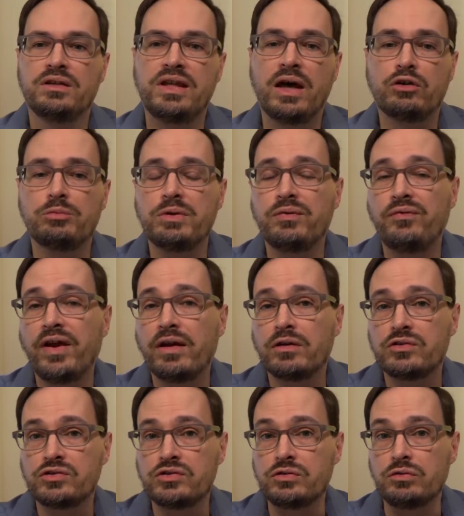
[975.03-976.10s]
Now, to be fair
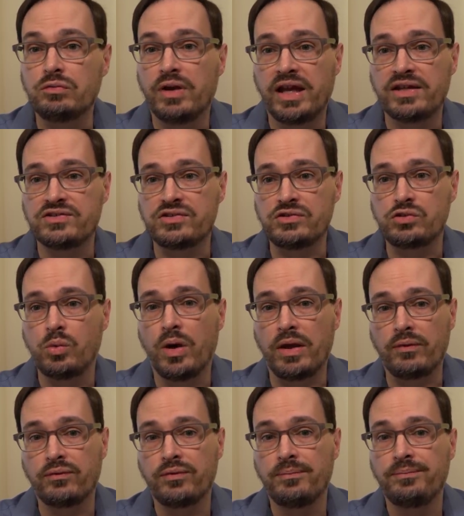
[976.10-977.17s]
to Hansen's
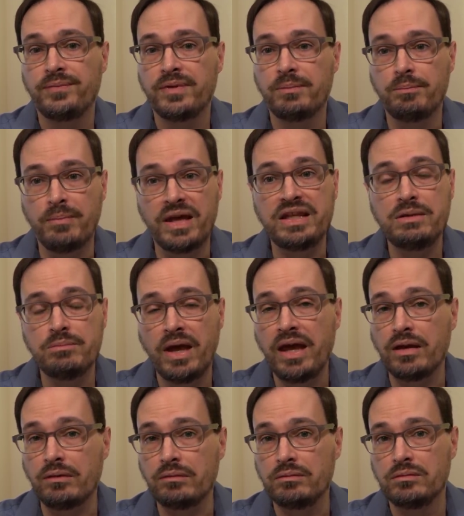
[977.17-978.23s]
wife, many
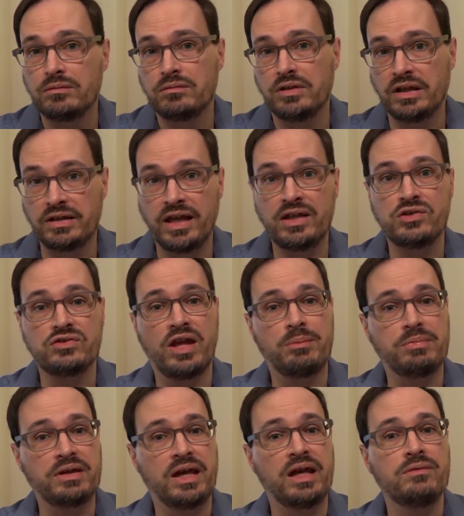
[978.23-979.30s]
men engage in that
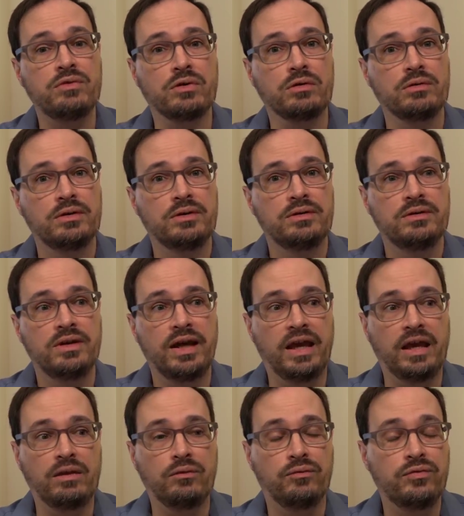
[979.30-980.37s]
behavior,
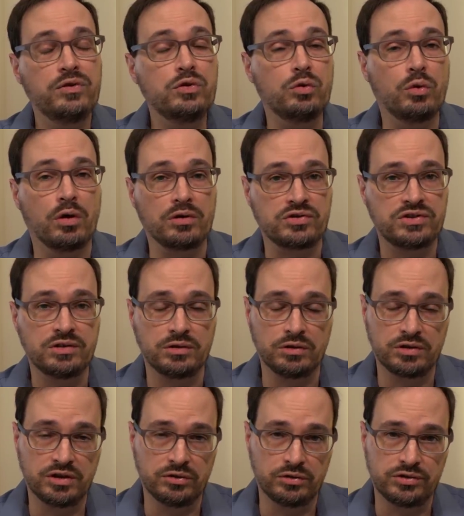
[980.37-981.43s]
and few are serial
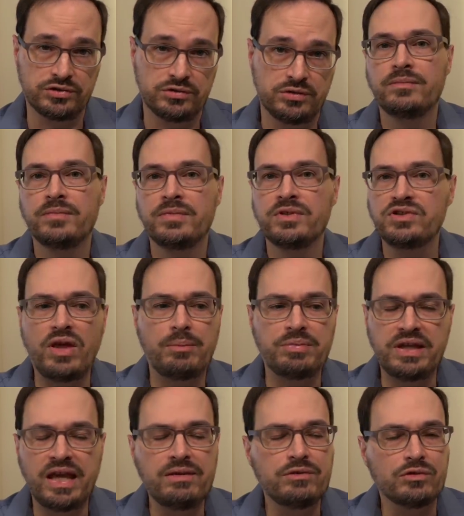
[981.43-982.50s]
killers. So that
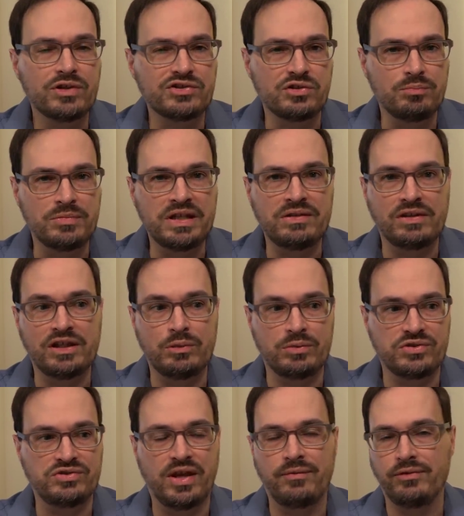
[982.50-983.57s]
behavior doesn't mean that he
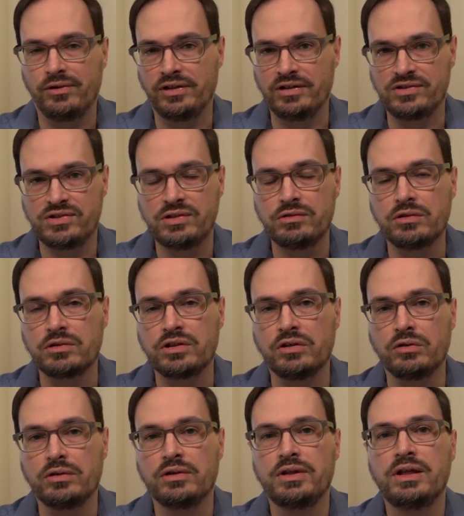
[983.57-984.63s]
was definitely a serial
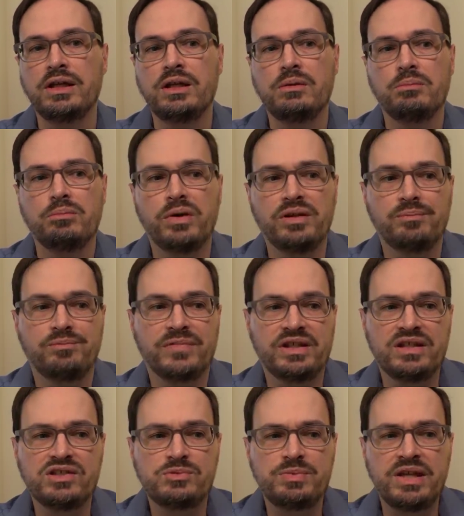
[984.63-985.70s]
killer. But it
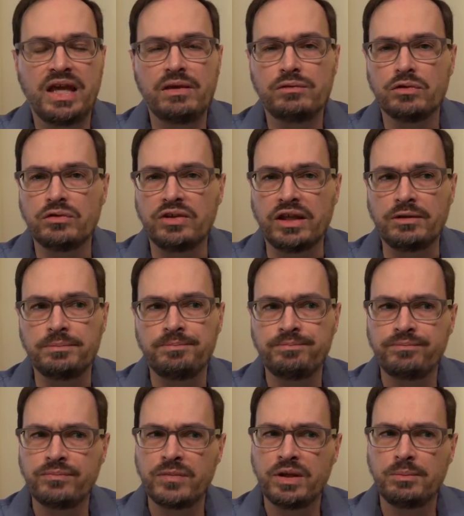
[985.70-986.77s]
is behavior that
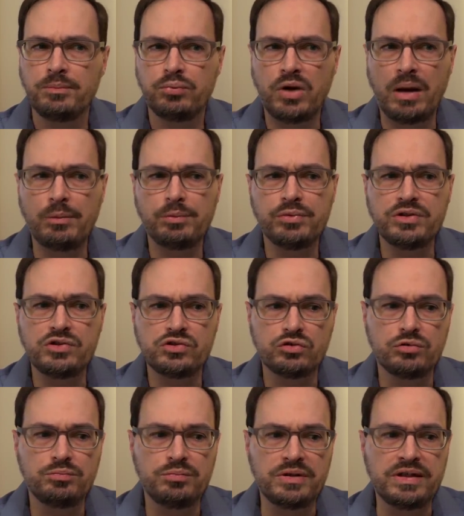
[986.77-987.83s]
probably
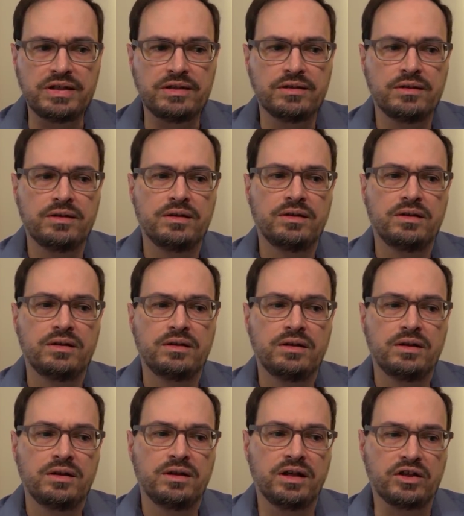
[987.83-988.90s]
should be
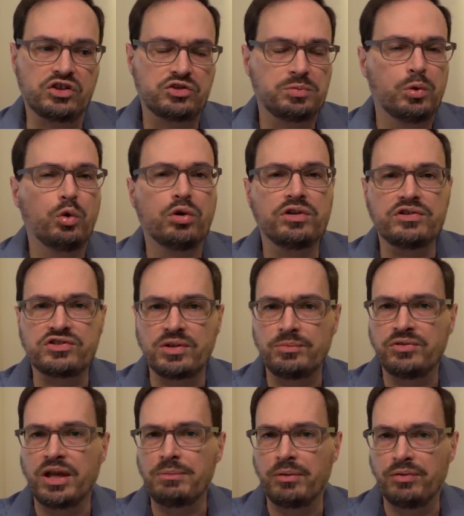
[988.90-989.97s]
explored in some
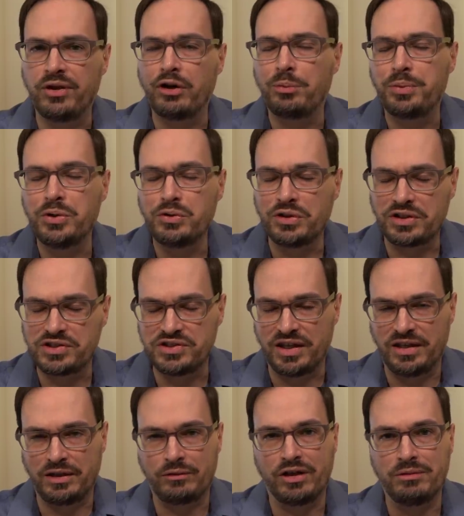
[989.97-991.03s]
type of therapeutic
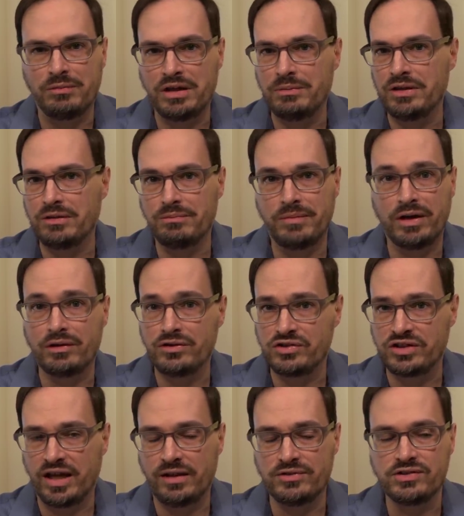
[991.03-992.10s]
setting, right? Maybe marriage
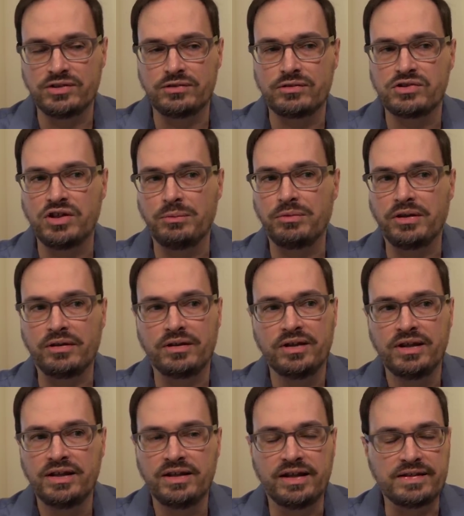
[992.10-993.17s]
counseling or something.
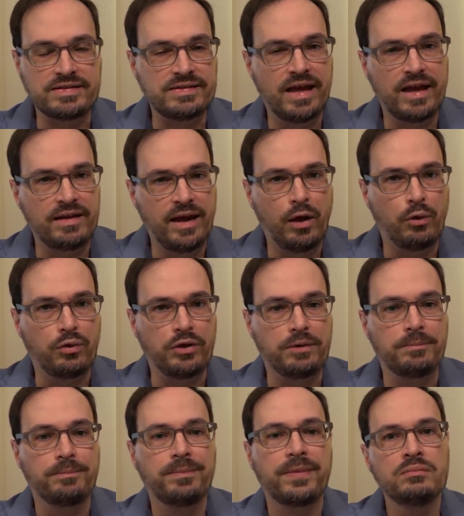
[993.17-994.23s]
It's not
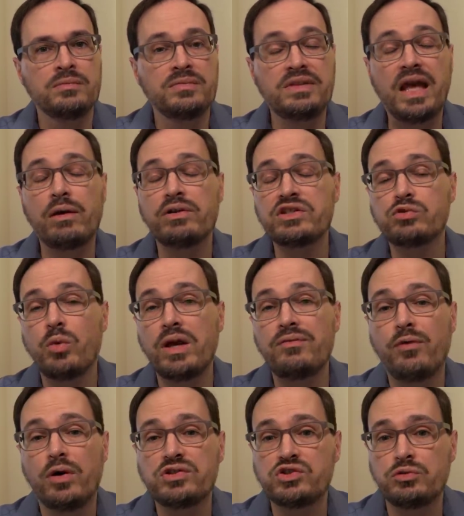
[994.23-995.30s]
healthy. Now, his
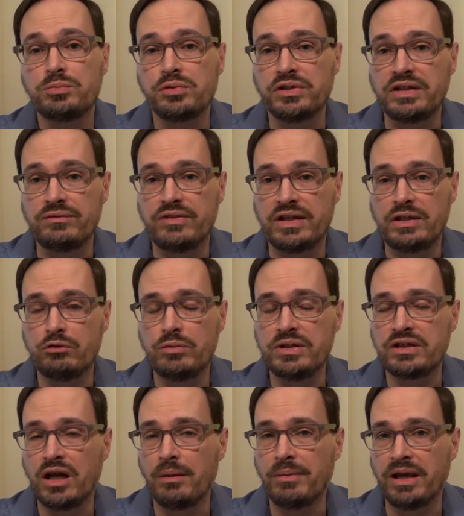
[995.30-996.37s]
wife also believed that he would
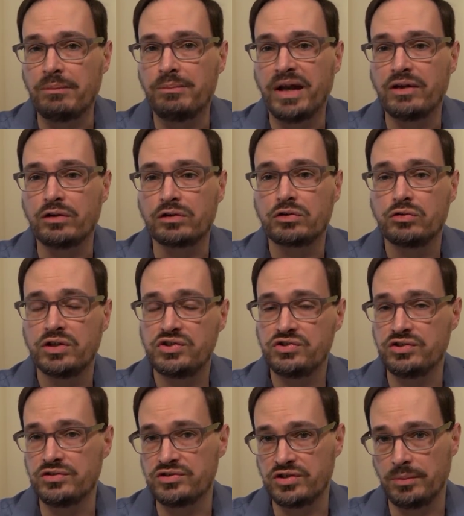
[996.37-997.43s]
become a better
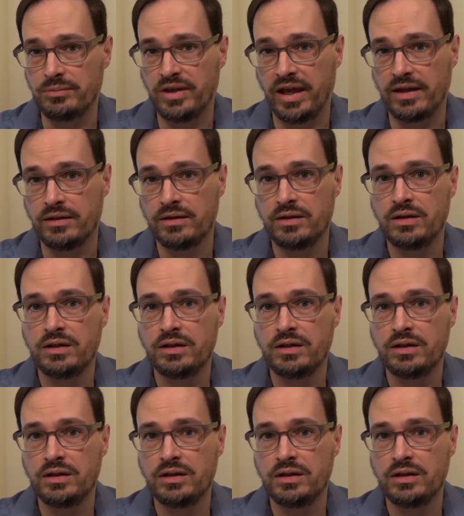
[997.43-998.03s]
Christian someday.